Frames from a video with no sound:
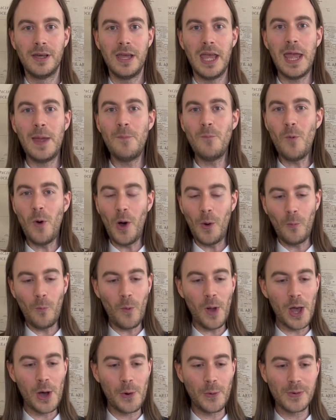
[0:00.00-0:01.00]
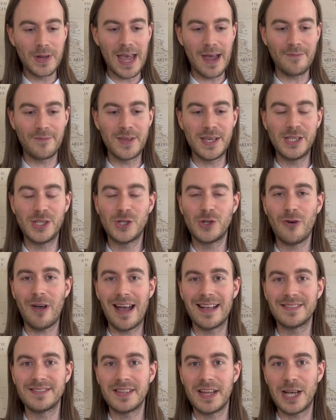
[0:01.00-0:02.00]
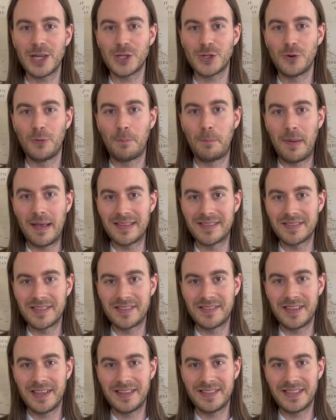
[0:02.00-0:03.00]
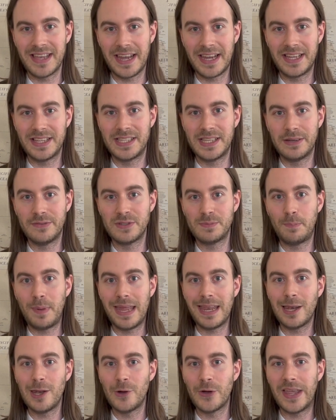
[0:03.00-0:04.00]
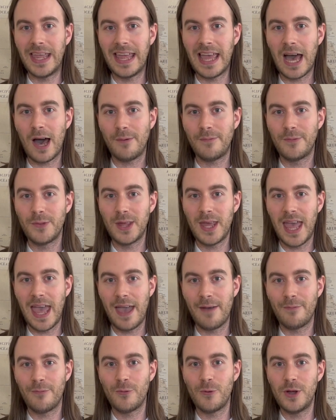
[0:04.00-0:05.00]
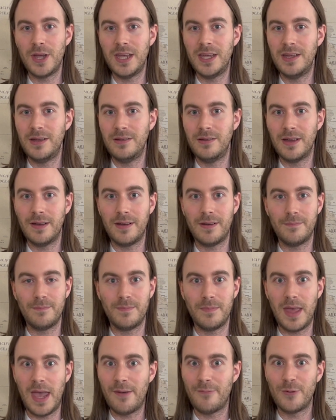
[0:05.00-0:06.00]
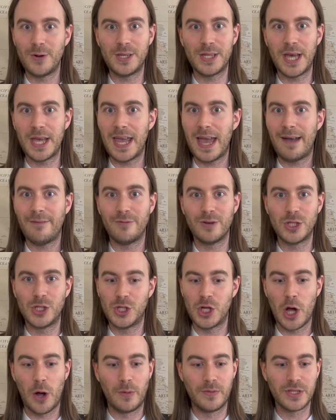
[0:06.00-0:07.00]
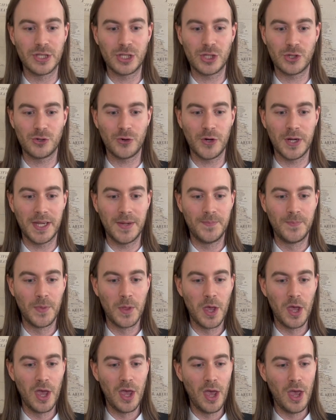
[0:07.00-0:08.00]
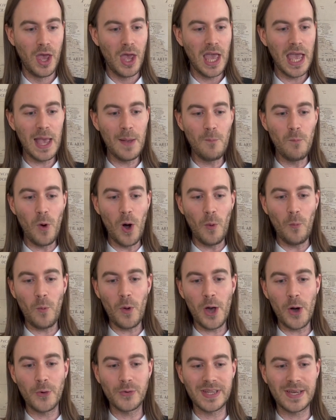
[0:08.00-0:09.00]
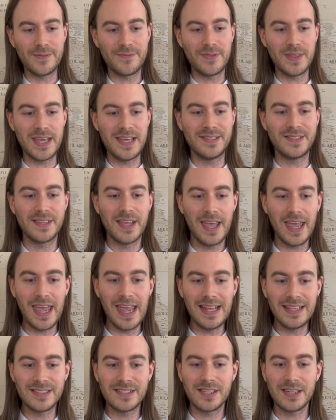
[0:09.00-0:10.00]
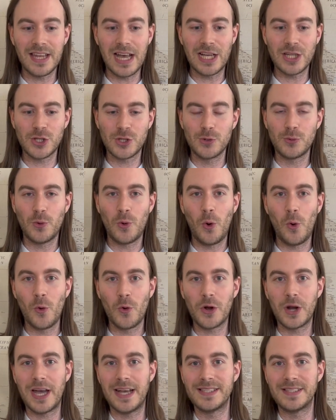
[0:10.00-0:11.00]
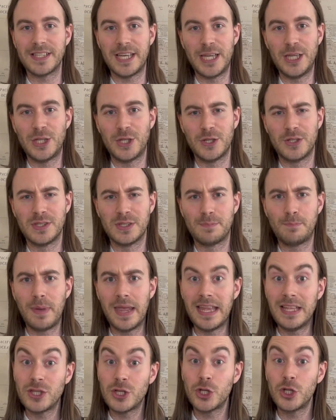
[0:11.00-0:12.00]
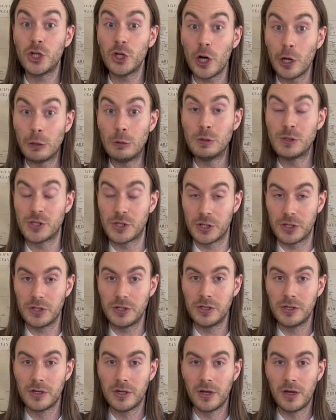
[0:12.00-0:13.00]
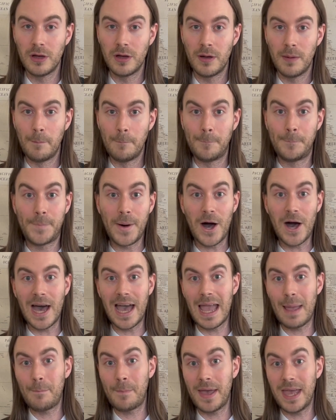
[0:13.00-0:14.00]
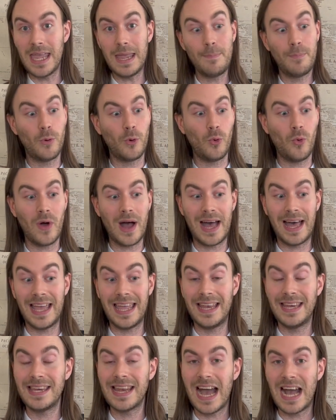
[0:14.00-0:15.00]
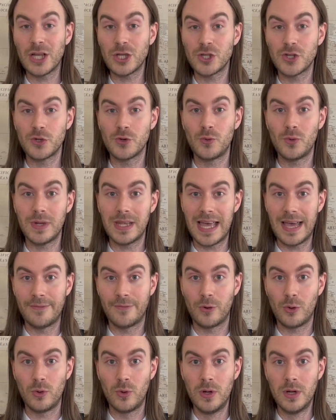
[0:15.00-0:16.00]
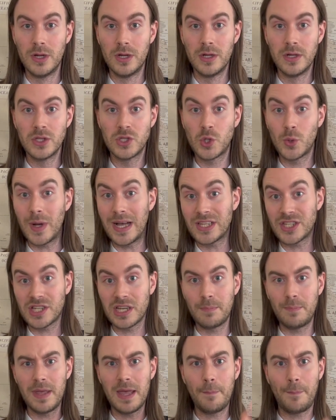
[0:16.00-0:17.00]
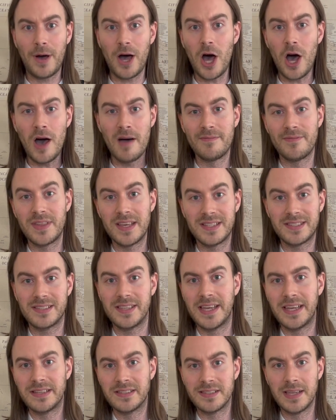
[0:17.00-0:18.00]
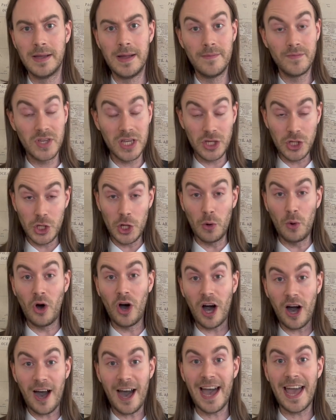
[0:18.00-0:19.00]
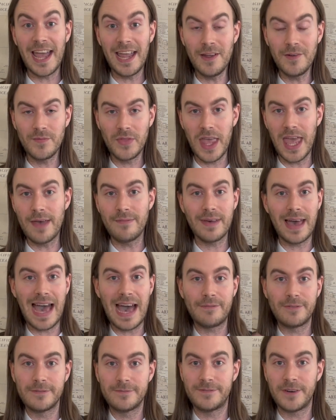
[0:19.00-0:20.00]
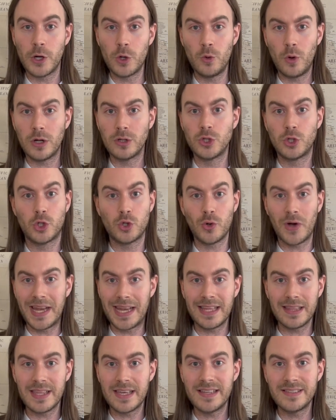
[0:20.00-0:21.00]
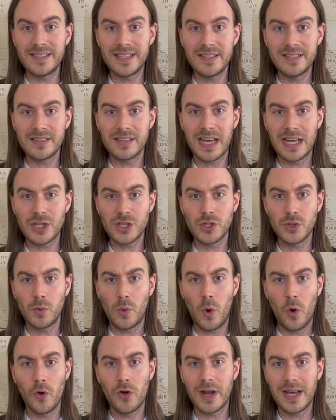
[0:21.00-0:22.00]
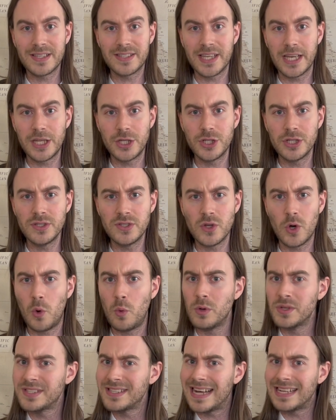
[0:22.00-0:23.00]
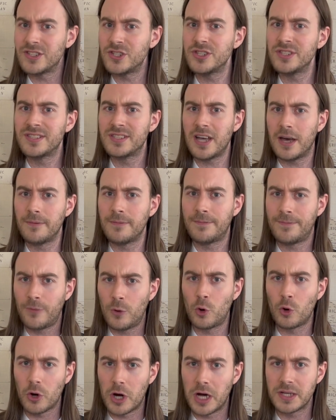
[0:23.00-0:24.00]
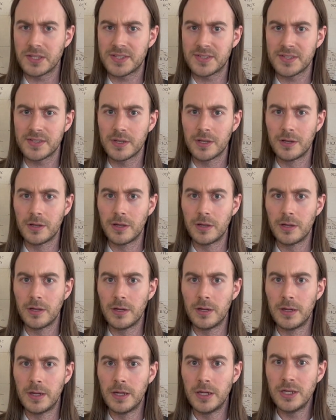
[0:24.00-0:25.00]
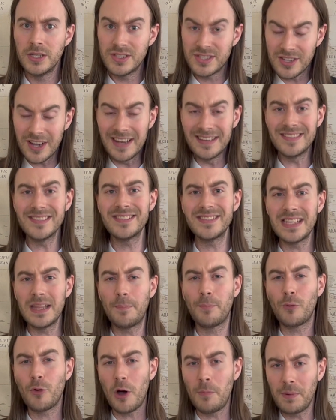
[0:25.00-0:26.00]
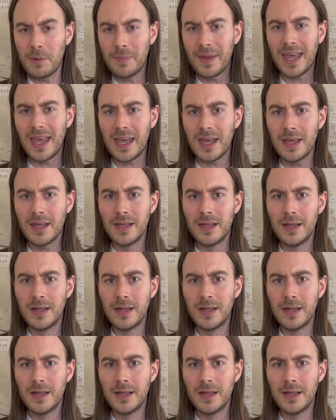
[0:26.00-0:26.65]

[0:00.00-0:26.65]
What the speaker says: In what world have these transnational business executives been looking out for the everyday average Joe on the street? In what world have these international organizations been chosen by people at a national level to actually be a part of these things. Did you or I ever have a vote on joining these international organizations, or was that just done for us? You're starting to see the problem here?